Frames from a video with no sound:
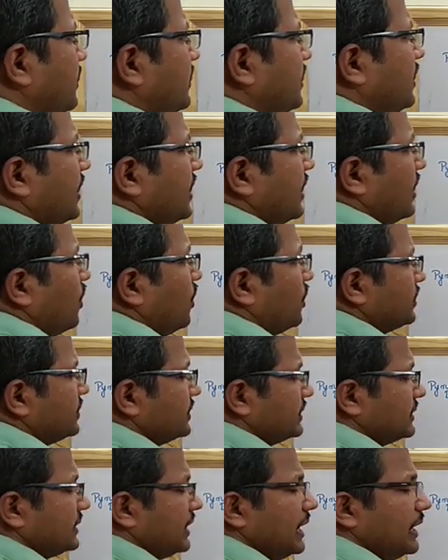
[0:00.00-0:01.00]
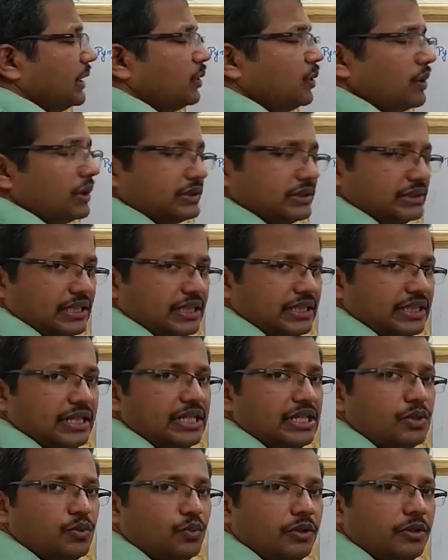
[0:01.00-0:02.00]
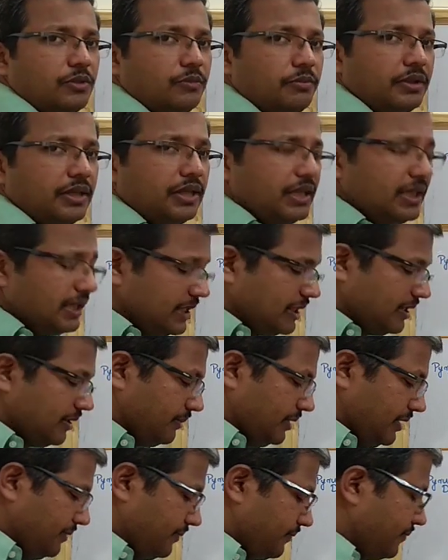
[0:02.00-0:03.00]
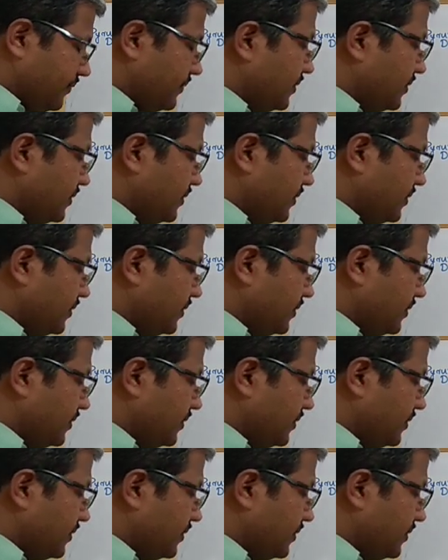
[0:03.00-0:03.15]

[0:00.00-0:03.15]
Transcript: the oxaloacetate will be coming.